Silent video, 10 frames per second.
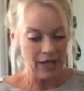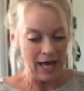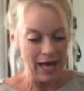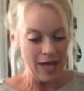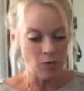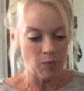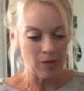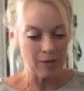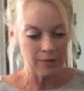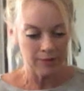I will
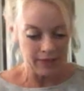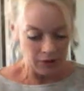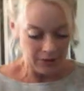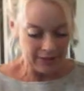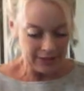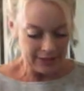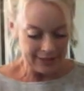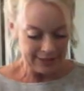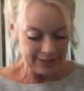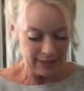probably use
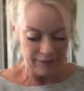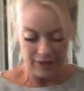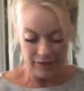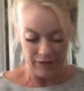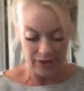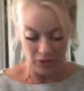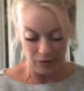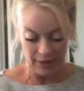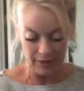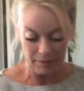this, if it's a
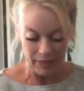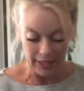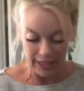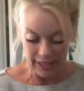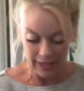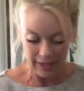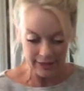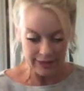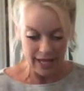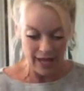really buggy
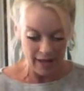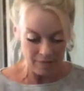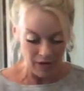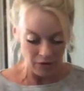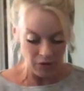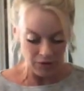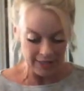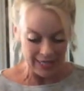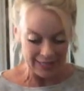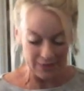time, I'll use
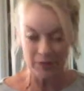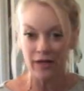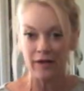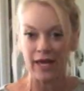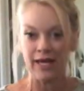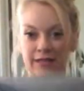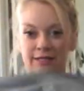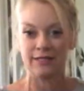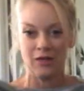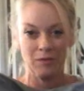it as a pillowcase
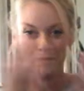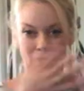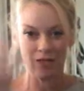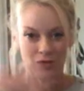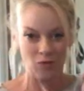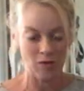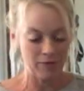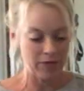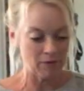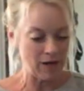so that bugs won't
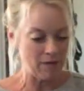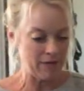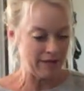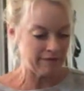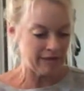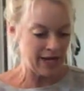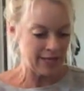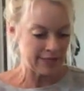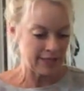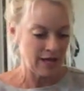be around my
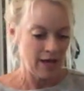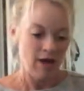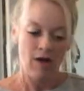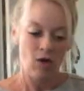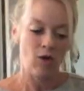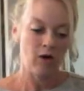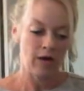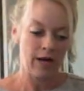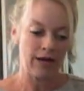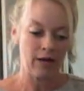face,
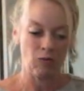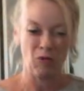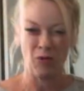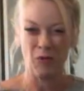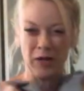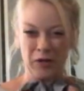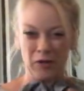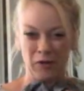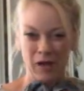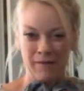or I will wear it
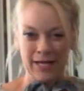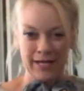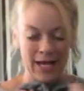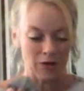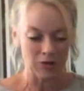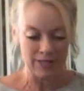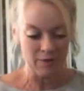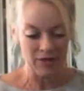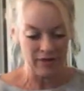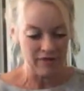around my neck or
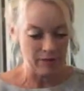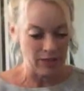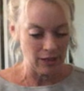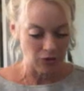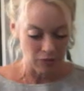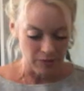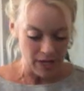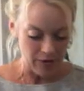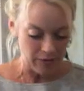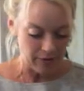something if bugs are
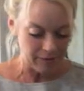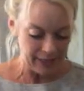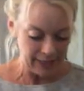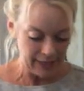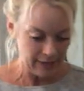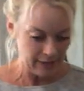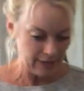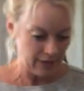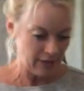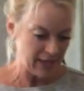bothering me.
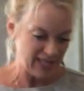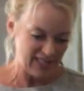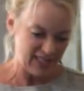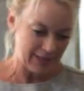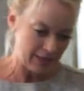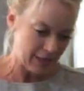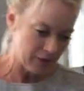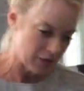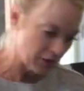So that's just in there